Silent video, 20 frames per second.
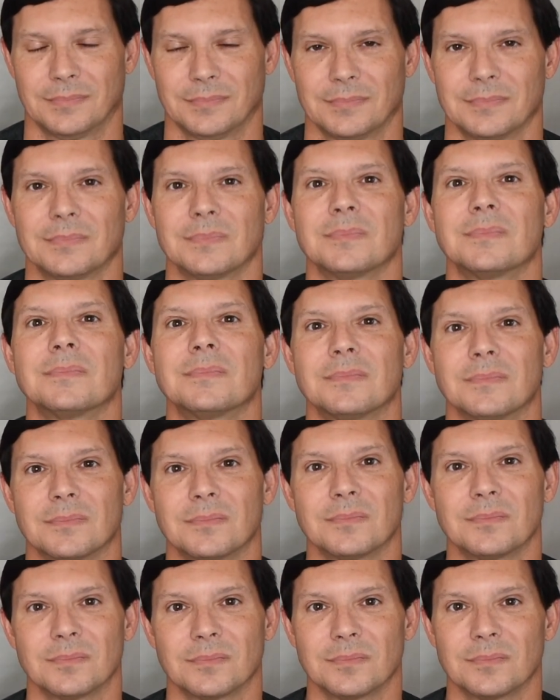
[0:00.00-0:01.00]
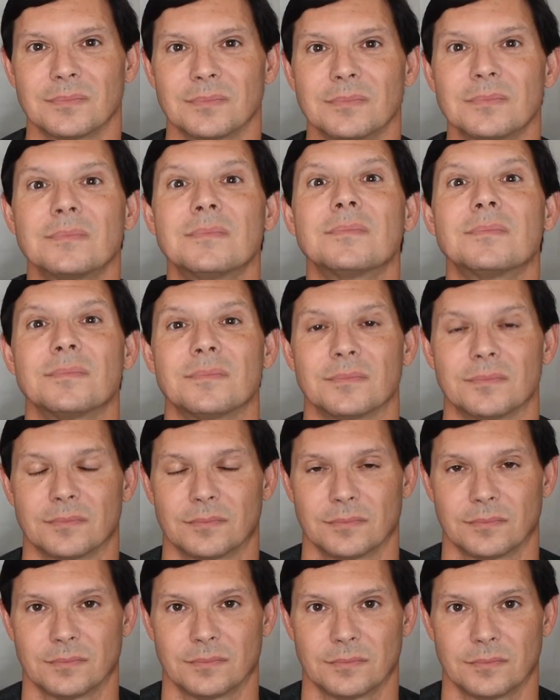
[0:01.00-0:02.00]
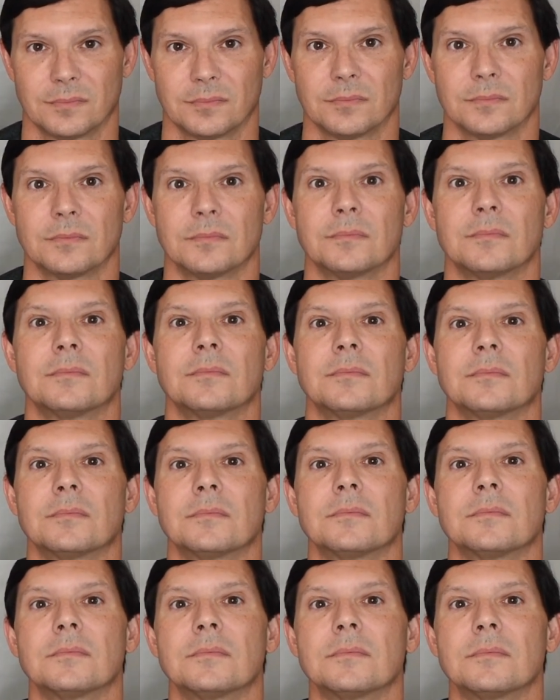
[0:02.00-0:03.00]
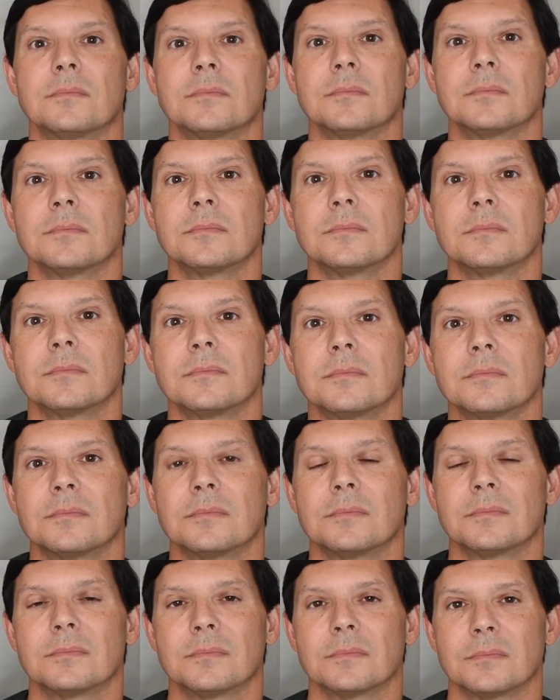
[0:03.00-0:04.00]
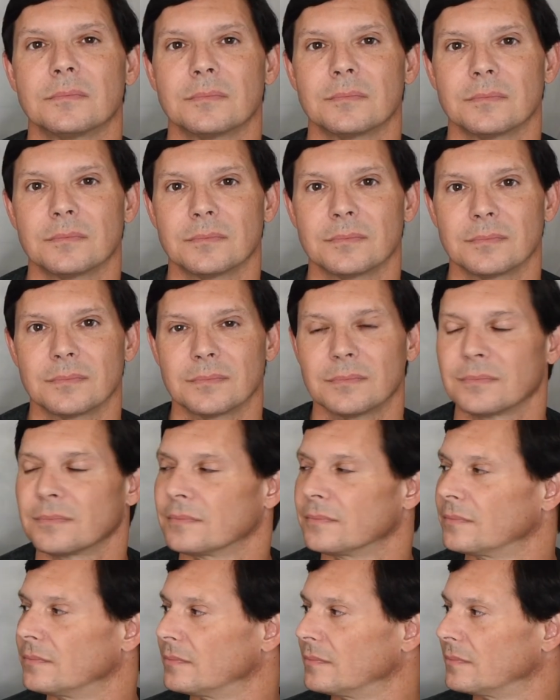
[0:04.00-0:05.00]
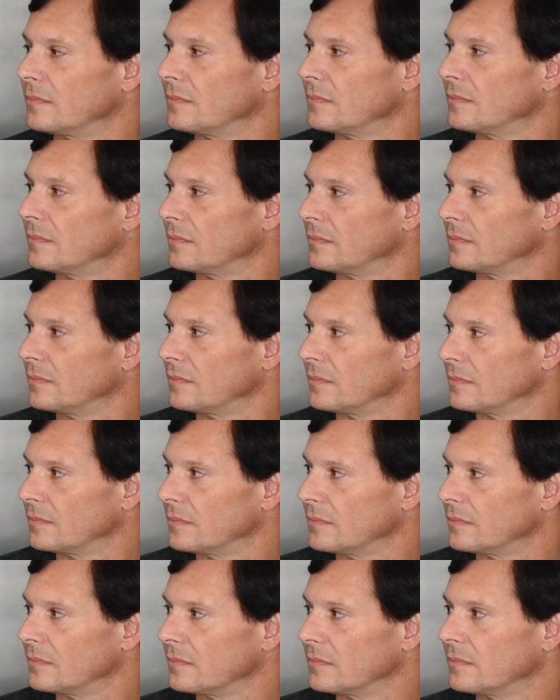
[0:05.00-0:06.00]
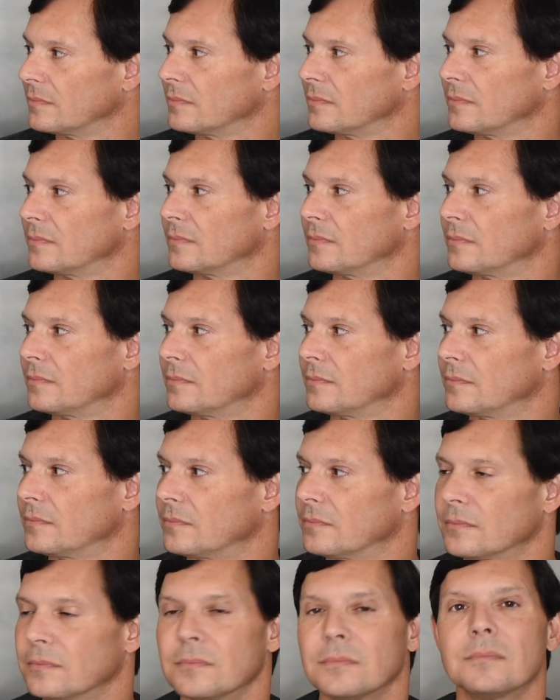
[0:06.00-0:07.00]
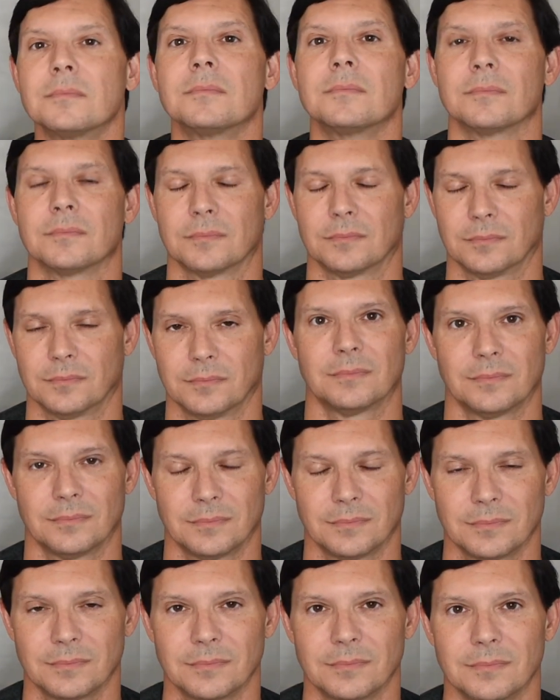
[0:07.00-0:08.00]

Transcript: (not speaking)